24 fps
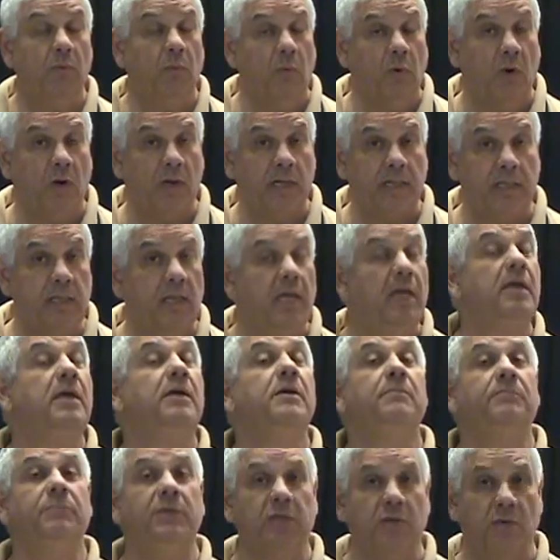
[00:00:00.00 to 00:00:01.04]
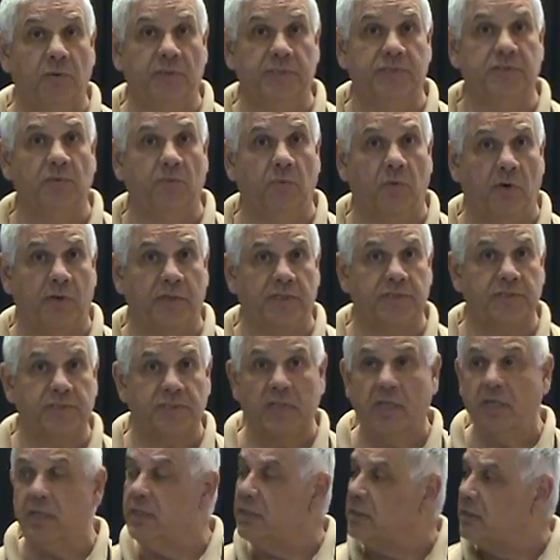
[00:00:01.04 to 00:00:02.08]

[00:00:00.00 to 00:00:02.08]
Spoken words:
Why? Because it works.